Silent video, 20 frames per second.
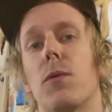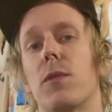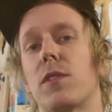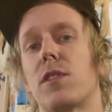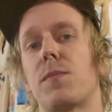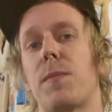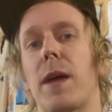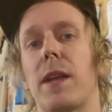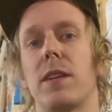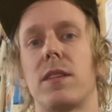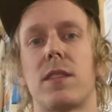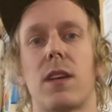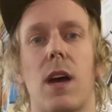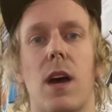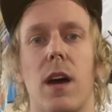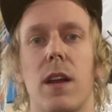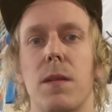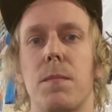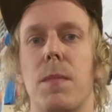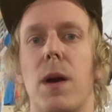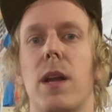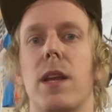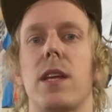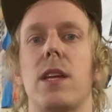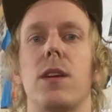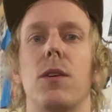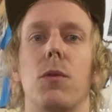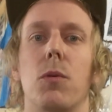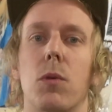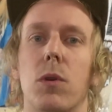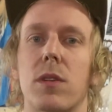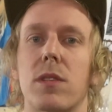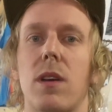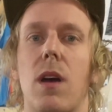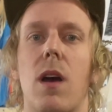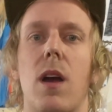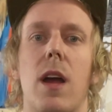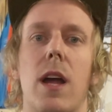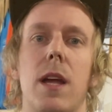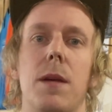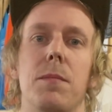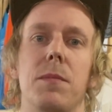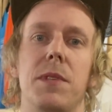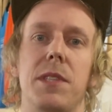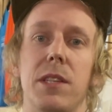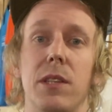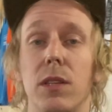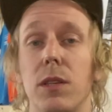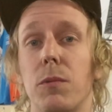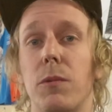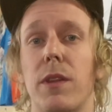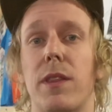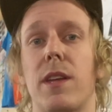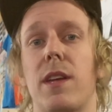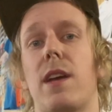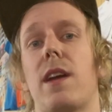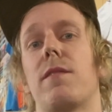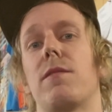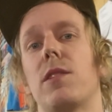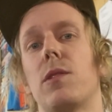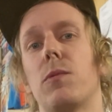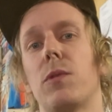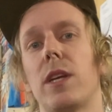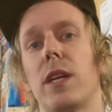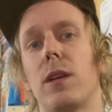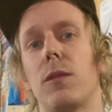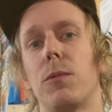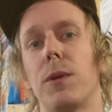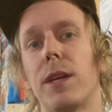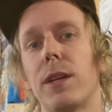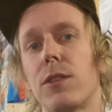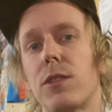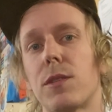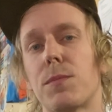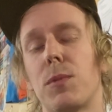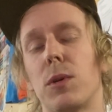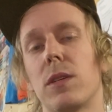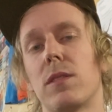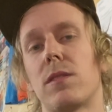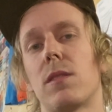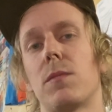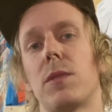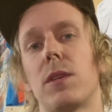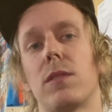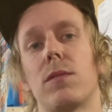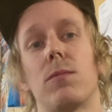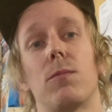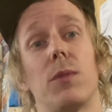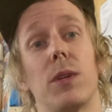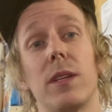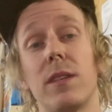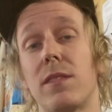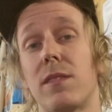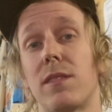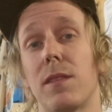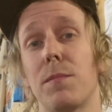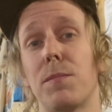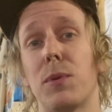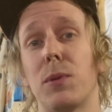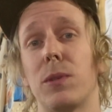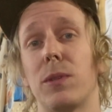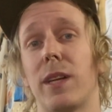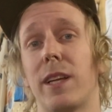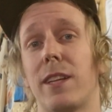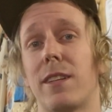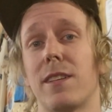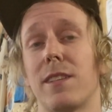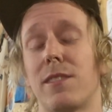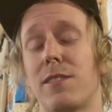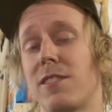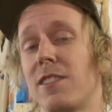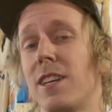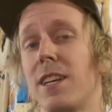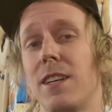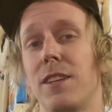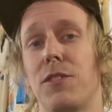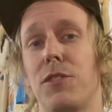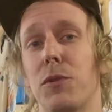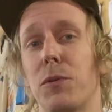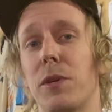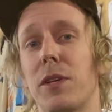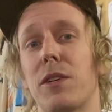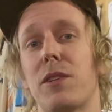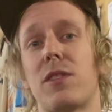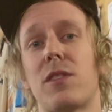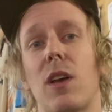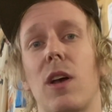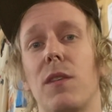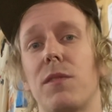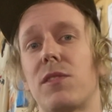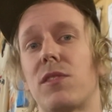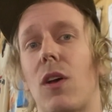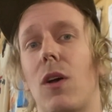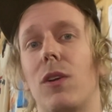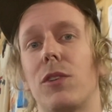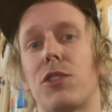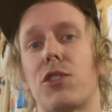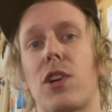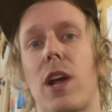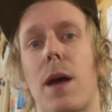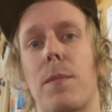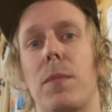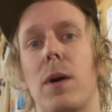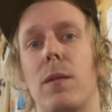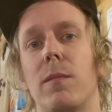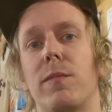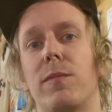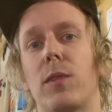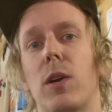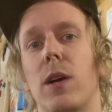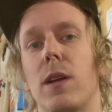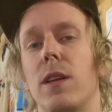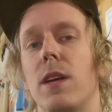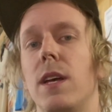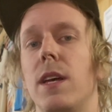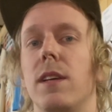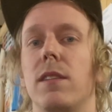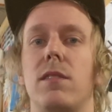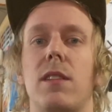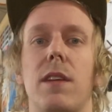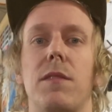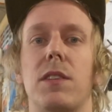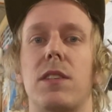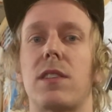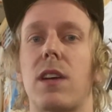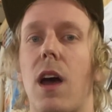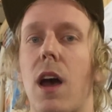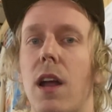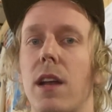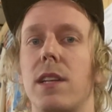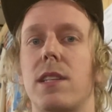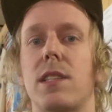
or spend a ton of money or time dealing with it every week. We can just put something really simple like this do it yourself solids trap up front save a ton